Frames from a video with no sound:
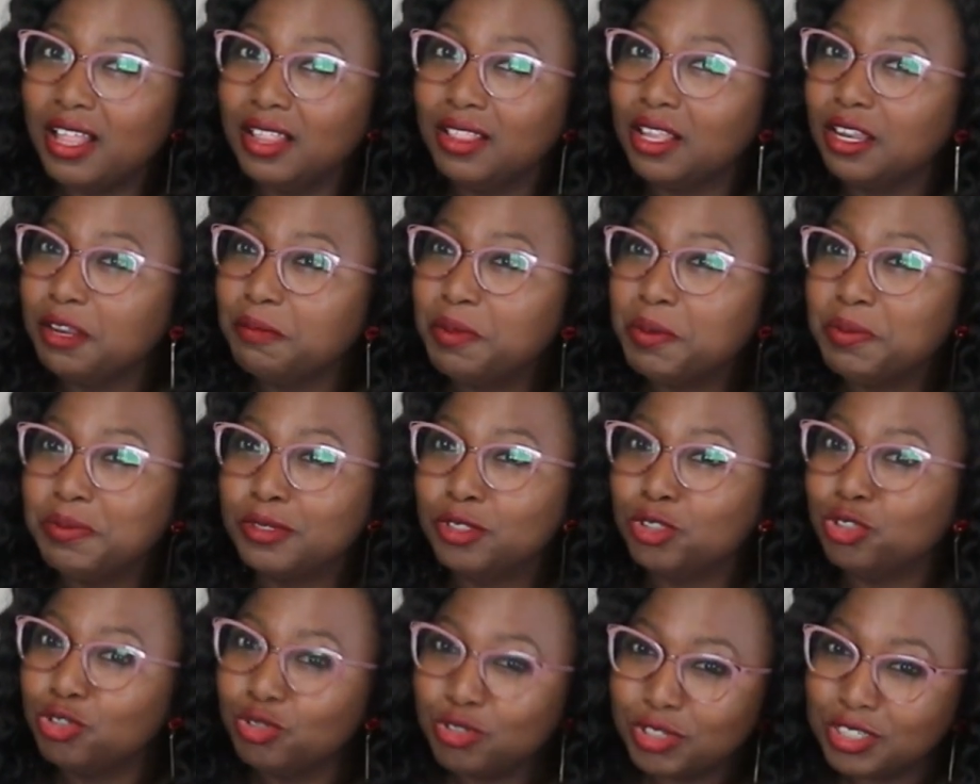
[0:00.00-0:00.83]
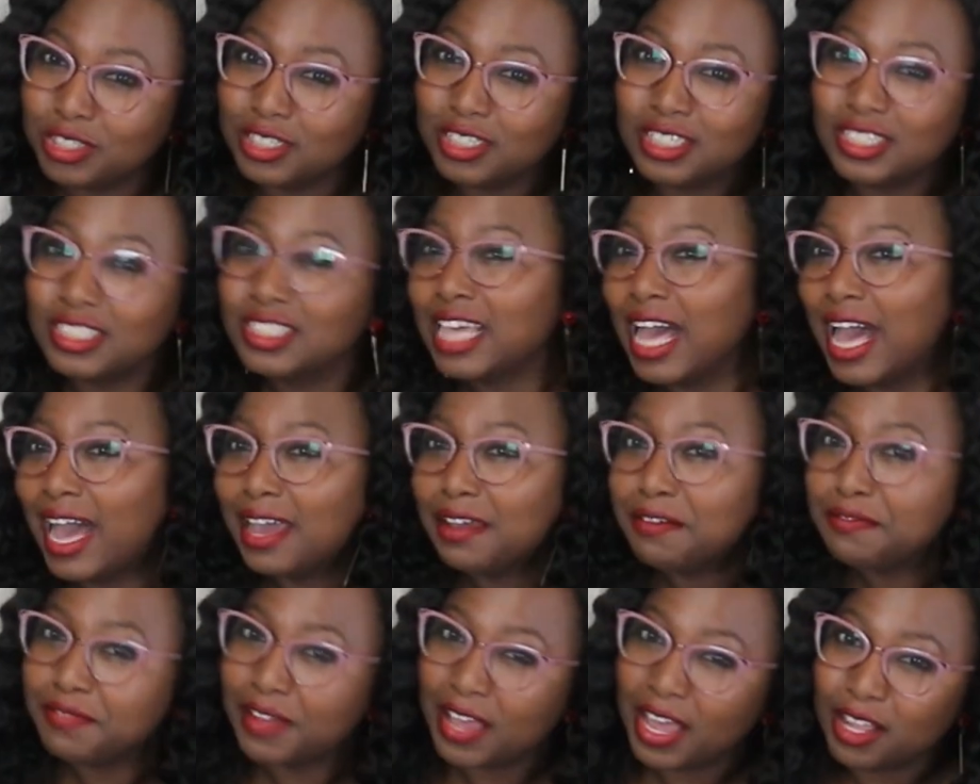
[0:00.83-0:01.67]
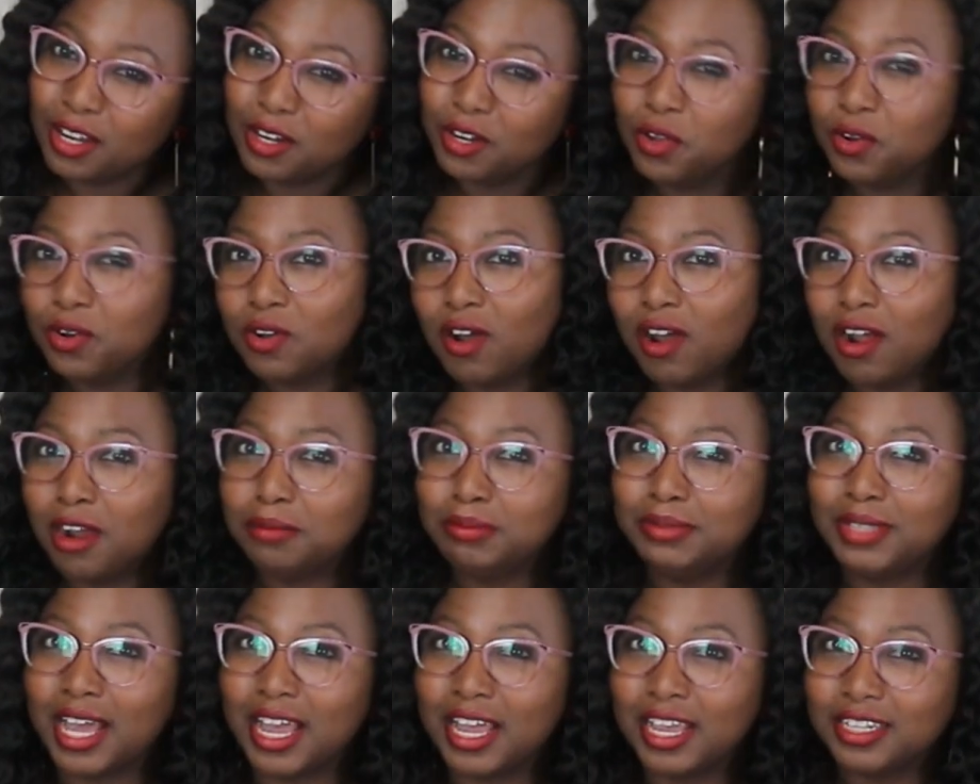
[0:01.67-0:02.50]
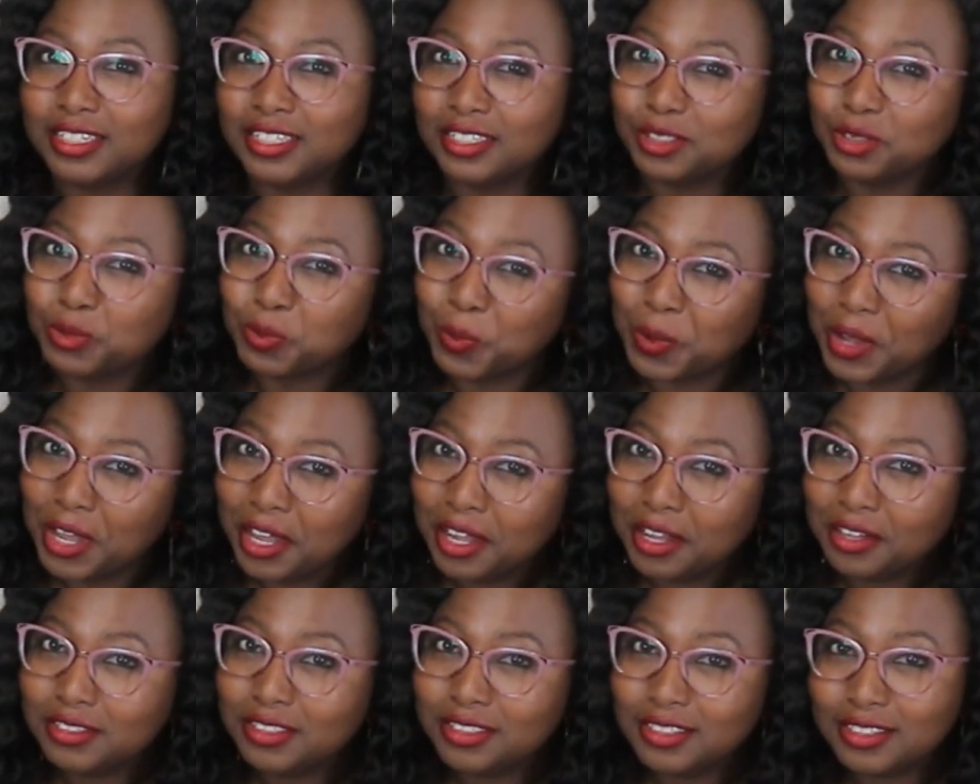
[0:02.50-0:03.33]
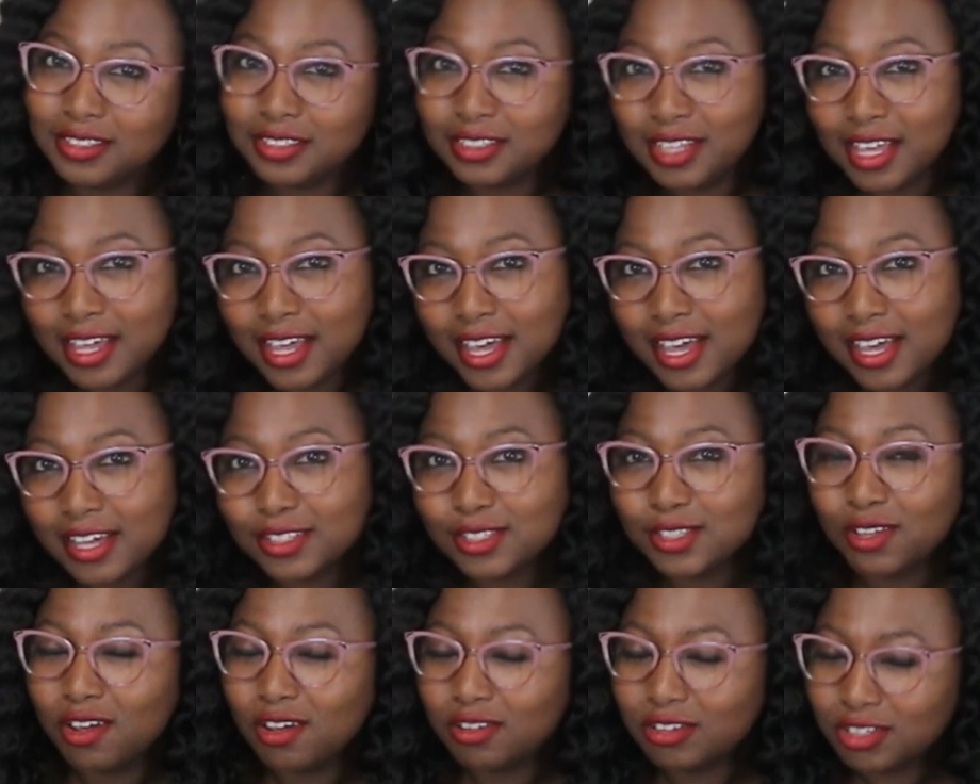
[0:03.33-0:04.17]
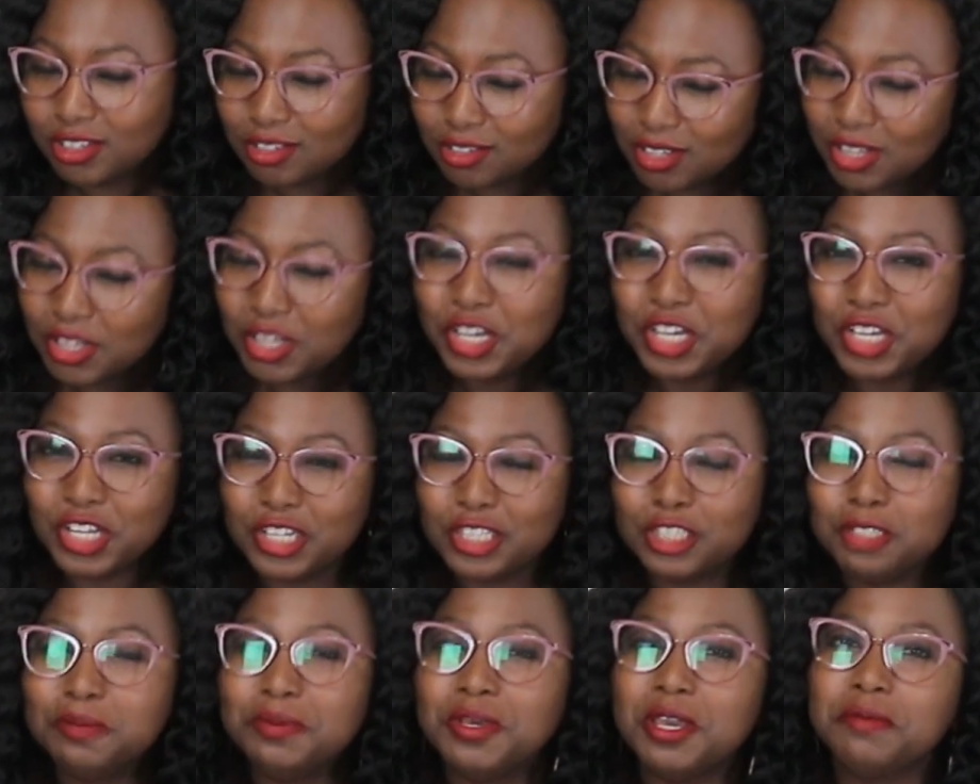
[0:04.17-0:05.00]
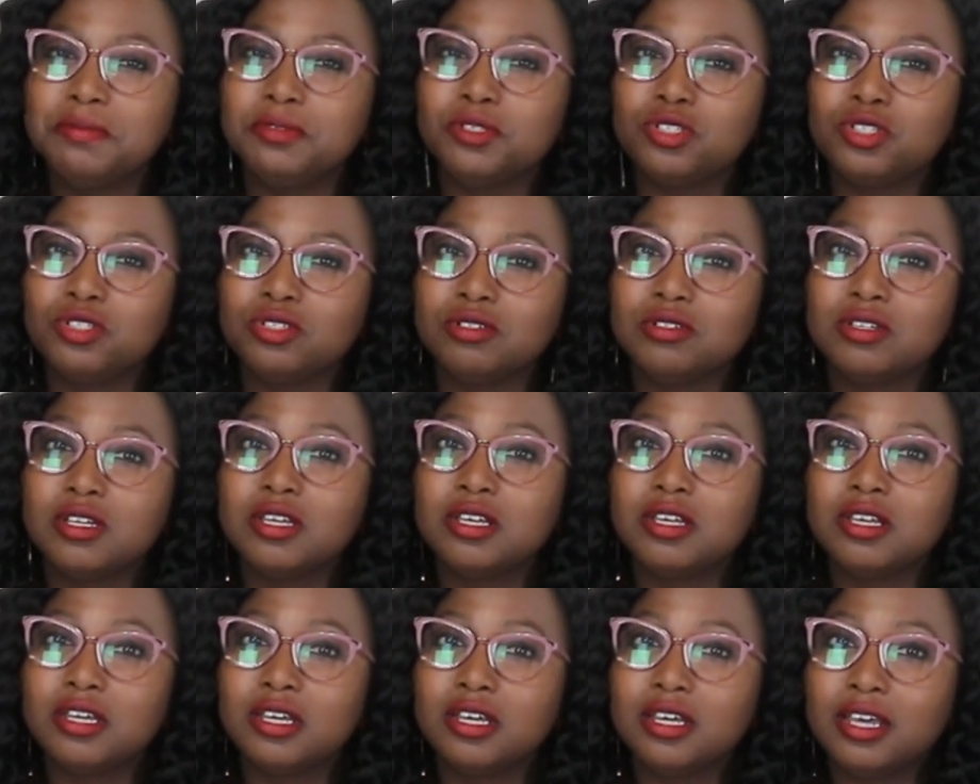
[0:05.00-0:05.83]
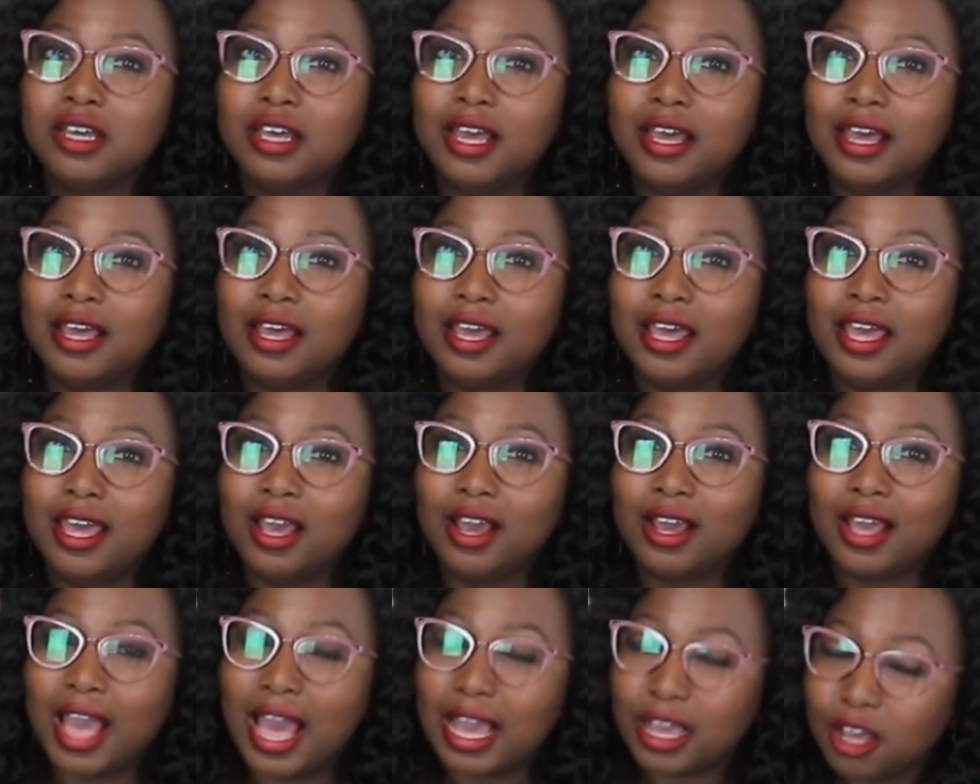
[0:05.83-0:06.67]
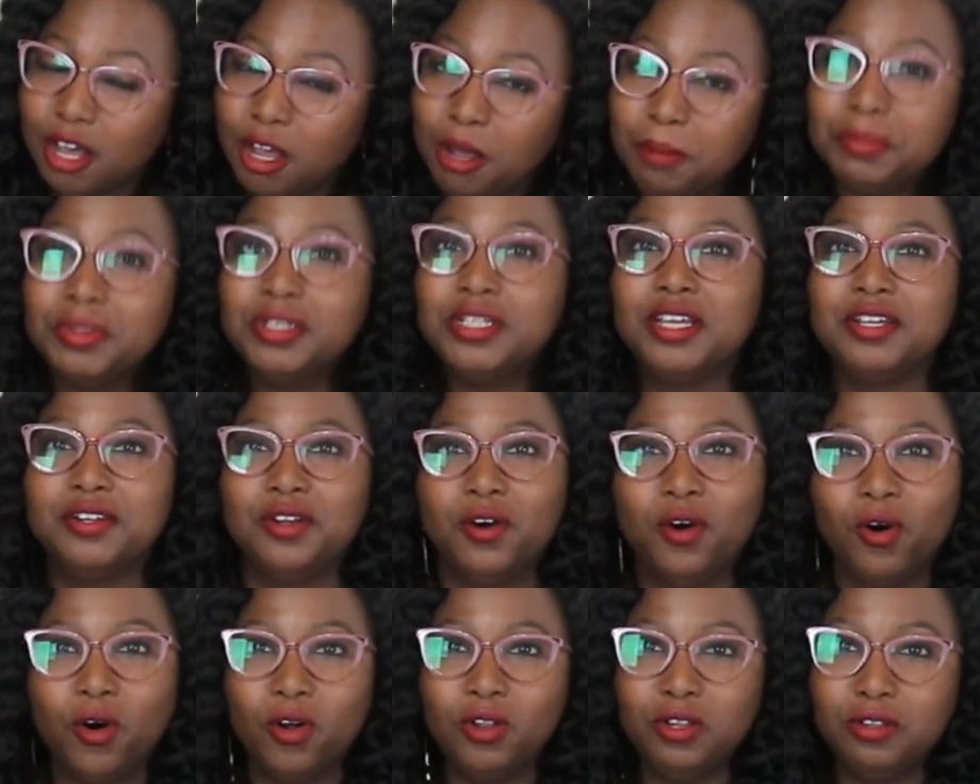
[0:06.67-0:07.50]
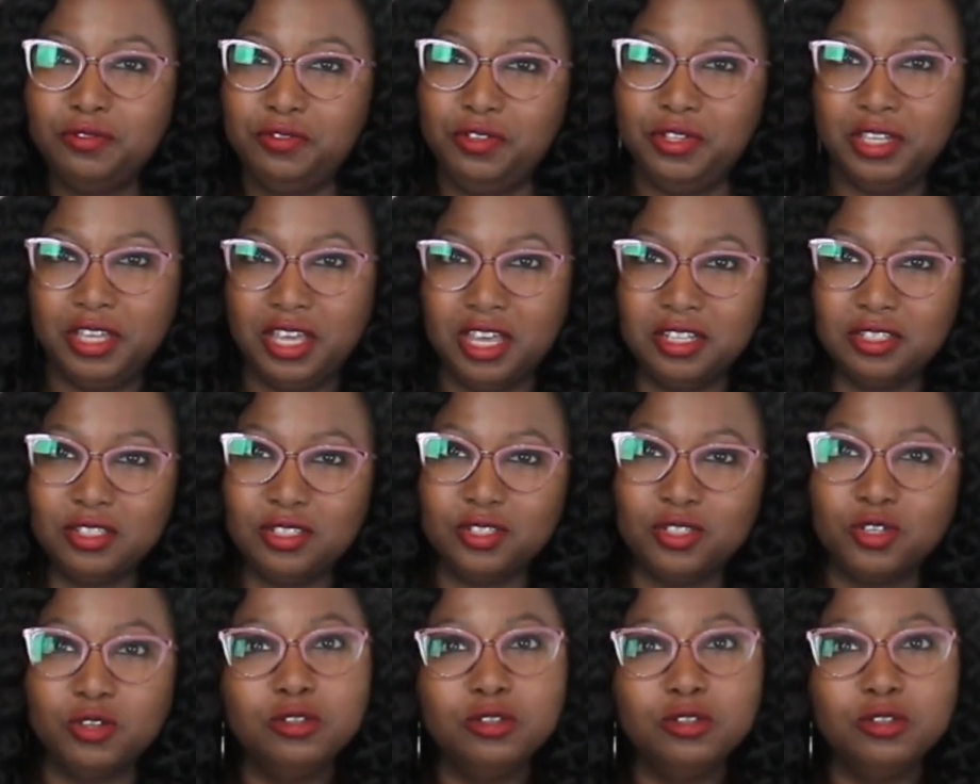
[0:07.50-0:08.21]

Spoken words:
A lot of people are doing this high-fat, low-carb diet as well these days. So you need to be able to accommodate all of your guests.